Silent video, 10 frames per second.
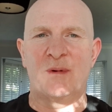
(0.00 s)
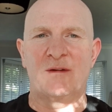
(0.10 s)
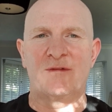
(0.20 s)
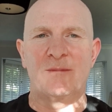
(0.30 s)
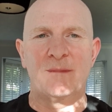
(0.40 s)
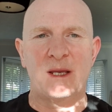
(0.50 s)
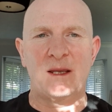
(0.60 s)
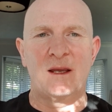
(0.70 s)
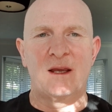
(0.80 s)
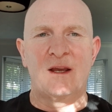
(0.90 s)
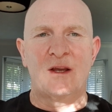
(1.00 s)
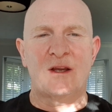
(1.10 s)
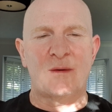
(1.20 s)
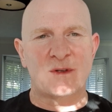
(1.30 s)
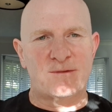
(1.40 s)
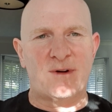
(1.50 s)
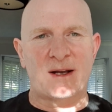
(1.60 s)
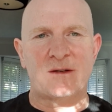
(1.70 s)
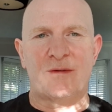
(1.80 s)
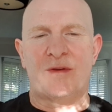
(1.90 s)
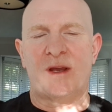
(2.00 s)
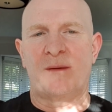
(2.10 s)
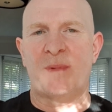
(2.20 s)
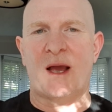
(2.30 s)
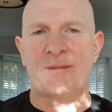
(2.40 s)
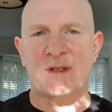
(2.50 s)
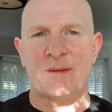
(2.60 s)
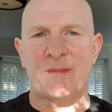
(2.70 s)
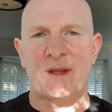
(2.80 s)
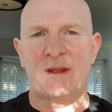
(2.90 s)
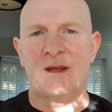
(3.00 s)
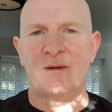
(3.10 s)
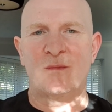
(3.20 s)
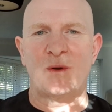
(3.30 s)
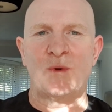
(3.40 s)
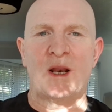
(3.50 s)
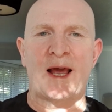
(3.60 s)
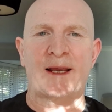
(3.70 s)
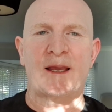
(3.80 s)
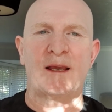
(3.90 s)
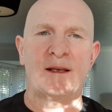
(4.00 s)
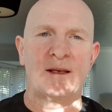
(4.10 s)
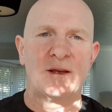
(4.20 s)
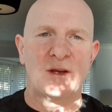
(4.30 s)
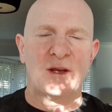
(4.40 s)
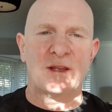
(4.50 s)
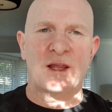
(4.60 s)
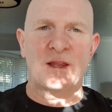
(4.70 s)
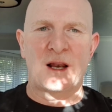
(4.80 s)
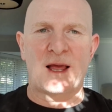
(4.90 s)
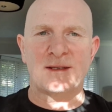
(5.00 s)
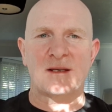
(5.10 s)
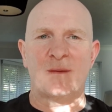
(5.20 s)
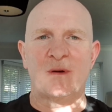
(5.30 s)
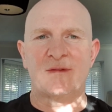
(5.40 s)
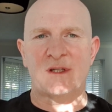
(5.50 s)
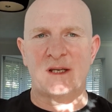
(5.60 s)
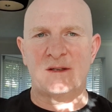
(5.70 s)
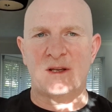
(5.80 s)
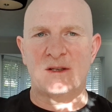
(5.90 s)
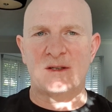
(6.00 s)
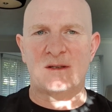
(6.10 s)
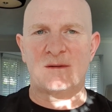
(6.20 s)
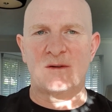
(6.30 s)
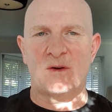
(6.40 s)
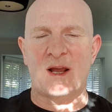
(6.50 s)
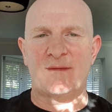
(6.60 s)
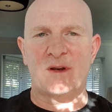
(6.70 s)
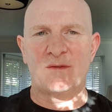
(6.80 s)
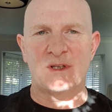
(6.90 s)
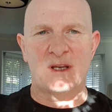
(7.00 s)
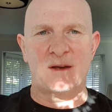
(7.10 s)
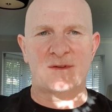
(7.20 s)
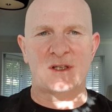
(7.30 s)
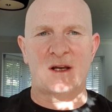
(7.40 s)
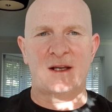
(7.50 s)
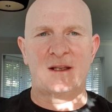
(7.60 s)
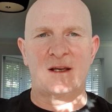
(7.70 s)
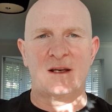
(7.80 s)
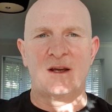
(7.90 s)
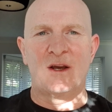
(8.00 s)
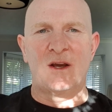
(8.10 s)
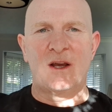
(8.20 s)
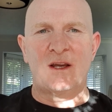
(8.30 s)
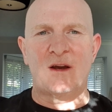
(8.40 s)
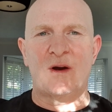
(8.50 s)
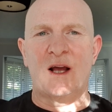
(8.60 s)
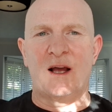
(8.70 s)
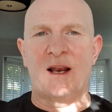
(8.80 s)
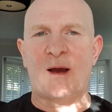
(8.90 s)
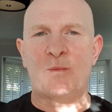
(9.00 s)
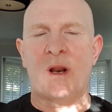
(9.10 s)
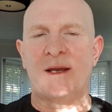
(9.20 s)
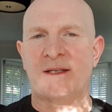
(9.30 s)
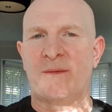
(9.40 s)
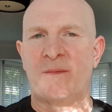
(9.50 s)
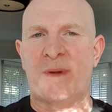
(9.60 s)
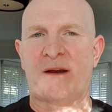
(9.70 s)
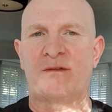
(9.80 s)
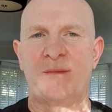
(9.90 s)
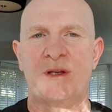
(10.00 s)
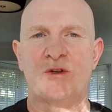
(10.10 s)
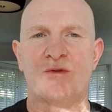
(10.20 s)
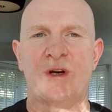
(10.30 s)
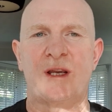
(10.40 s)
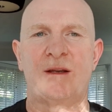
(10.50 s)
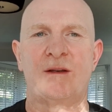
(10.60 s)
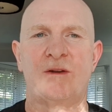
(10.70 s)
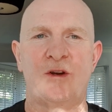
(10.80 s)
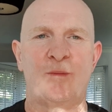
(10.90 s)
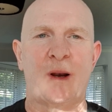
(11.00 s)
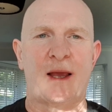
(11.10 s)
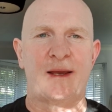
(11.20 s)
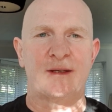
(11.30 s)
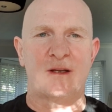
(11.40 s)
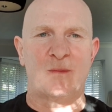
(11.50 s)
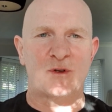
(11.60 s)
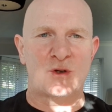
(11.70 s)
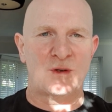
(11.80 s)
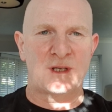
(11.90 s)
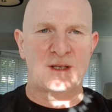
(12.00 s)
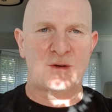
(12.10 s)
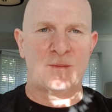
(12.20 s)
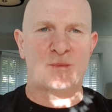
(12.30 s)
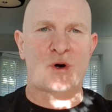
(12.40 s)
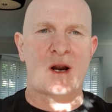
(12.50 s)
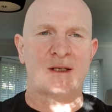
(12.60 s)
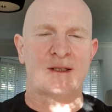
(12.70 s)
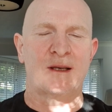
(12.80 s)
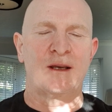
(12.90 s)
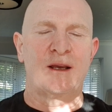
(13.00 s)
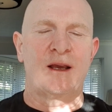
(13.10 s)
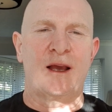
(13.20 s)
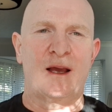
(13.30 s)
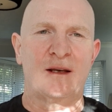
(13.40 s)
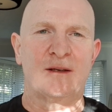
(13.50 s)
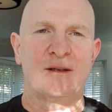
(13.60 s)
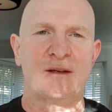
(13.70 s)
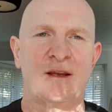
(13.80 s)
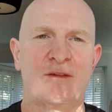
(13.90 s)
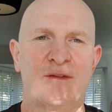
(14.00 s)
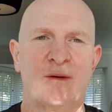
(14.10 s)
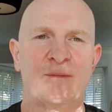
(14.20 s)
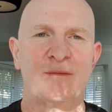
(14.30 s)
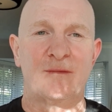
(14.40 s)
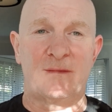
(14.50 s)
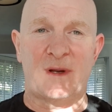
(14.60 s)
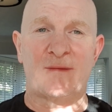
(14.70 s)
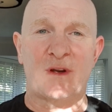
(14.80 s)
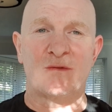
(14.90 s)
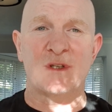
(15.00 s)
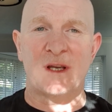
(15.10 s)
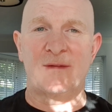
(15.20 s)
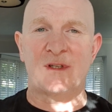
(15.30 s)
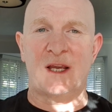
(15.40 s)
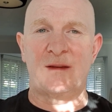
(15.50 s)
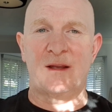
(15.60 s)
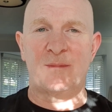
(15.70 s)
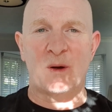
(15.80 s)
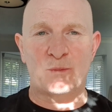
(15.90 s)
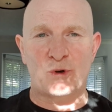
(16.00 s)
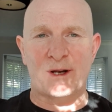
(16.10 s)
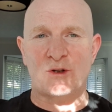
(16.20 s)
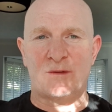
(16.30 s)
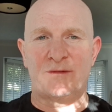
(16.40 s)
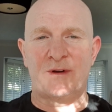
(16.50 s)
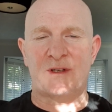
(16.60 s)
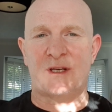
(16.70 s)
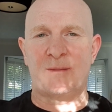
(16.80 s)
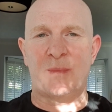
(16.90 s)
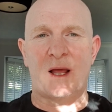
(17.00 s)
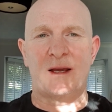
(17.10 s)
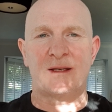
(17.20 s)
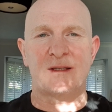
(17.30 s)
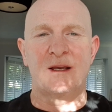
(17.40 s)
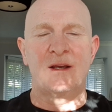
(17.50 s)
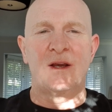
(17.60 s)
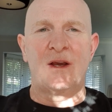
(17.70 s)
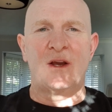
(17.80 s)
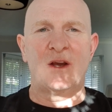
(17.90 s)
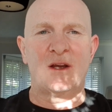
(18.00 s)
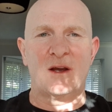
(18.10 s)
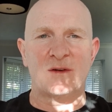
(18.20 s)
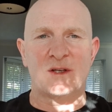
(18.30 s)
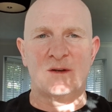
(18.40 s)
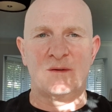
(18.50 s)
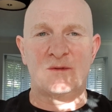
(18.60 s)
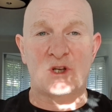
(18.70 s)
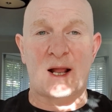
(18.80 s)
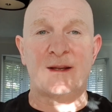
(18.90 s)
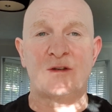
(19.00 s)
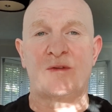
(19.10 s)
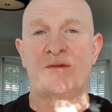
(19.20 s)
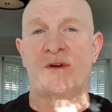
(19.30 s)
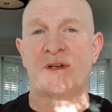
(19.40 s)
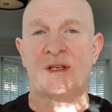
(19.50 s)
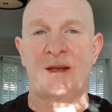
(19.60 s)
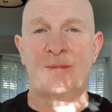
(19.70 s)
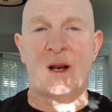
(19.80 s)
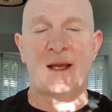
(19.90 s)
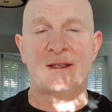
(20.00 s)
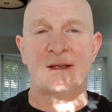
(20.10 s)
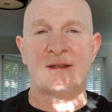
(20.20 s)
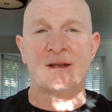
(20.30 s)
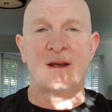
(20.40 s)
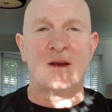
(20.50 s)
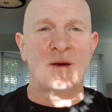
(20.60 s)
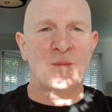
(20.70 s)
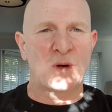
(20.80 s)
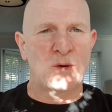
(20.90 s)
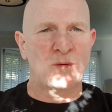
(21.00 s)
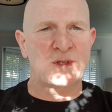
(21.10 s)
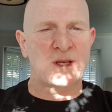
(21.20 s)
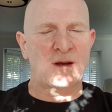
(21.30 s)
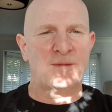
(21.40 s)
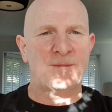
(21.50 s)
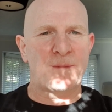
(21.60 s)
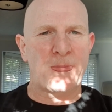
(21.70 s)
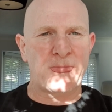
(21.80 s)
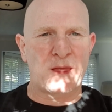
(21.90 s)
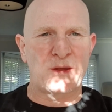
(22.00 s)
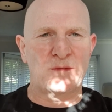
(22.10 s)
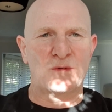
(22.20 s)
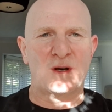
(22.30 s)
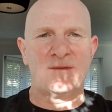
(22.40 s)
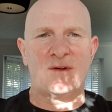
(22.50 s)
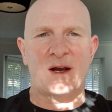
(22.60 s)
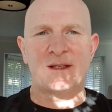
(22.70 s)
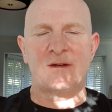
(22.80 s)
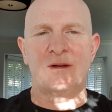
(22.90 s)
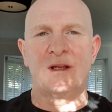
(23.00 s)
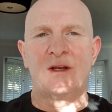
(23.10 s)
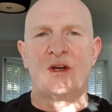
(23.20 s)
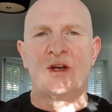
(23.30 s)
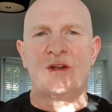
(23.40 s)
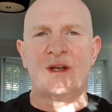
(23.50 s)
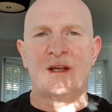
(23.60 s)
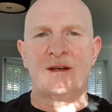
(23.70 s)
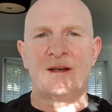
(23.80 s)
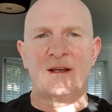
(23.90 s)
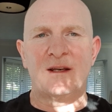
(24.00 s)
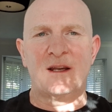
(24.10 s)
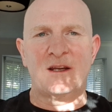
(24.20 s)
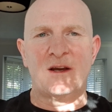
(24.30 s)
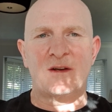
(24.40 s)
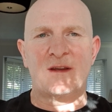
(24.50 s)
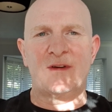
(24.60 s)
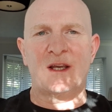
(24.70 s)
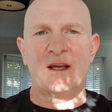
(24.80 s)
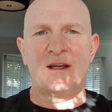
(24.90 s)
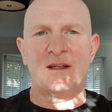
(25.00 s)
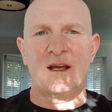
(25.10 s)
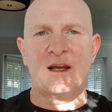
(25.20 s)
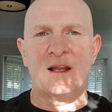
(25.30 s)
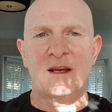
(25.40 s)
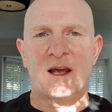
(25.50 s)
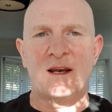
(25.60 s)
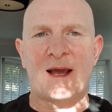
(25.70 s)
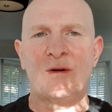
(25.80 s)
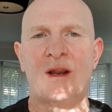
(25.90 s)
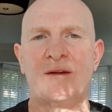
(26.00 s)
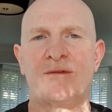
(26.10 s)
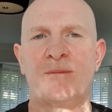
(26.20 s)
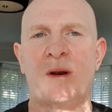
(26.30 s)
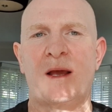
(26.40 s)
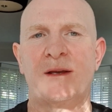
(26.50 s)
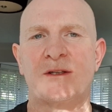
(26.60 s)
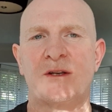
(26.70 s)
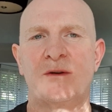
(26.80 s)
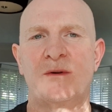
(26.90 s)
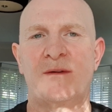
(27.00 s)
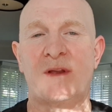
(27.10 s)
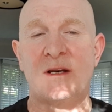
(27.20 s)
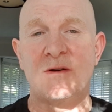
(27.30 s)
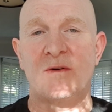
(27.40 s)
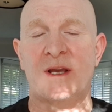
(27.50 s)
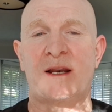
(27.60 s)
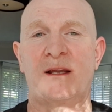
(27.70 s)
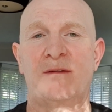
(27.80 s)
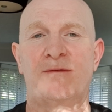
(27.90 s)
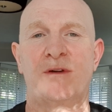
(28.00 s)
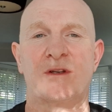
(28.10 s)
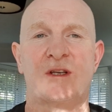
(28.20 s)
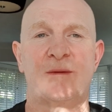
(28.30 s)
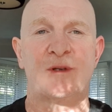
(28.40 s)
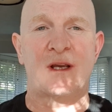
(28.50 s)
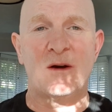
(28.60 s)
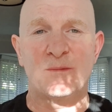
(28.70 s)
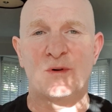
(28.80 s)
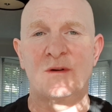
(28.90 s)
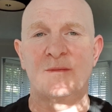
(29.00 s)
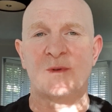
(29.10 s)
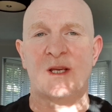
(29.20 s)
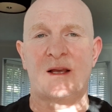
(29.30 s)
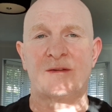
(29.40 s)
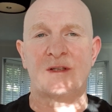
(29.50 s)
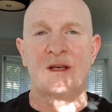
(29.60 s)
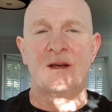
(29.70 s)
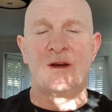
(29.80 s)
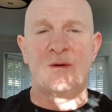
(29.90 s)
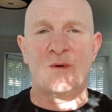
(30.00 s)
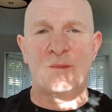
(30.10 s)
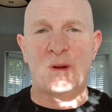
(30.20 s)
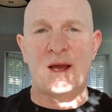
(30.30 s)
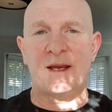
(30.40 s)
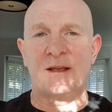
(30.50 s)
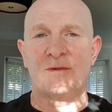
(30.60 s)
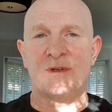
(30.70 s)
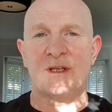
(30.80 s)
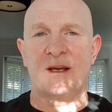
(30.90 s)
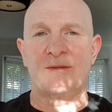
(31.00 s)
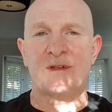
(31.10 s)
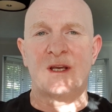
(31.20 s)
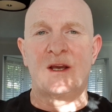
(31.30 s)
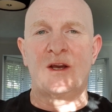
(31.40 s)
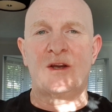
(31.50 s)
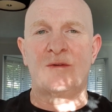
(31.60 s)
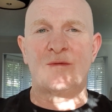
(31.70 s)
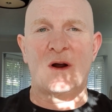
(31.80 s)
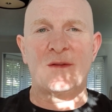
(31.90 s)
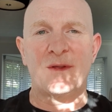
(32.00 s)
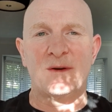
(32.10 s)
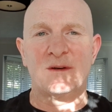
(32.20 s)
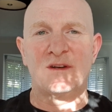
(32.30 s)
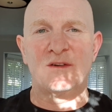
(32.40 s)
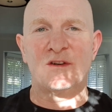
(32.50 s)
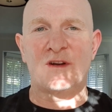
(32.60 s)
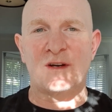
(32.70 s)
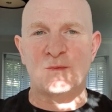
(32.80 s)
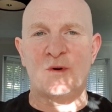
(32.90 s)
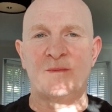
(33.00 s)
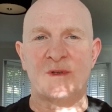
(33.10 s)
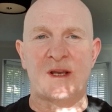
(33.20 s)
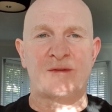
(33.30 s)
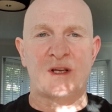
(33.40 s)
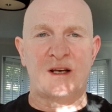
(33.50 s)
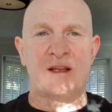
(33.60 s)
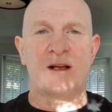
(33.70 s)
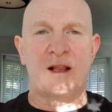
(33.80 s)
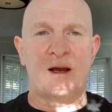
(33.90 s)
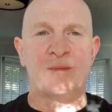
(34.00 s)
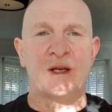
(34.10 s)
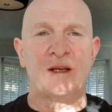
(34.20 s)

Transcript: But for me, it was a vital thing, and perhaps something that we were lacking in the last couple of seasons, not having a reserve side that allowed players coming back from injury, new players, an opportunity to impress, and for having a reserve team that put pressure on first team players, to challenge for first team places, but also I think really vital that giving an outlet for players who, if they're not getting in the first team, to go and prove themselves while playing in the reserves, rather than going to prove themselves at another club.